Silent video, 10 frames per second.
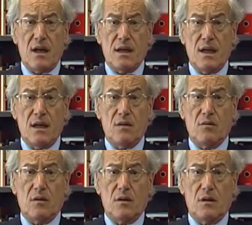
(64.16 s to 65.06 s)

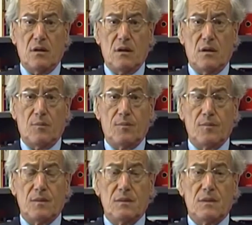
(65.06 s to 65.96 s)
now
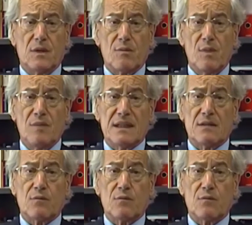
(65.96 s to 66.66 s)
remember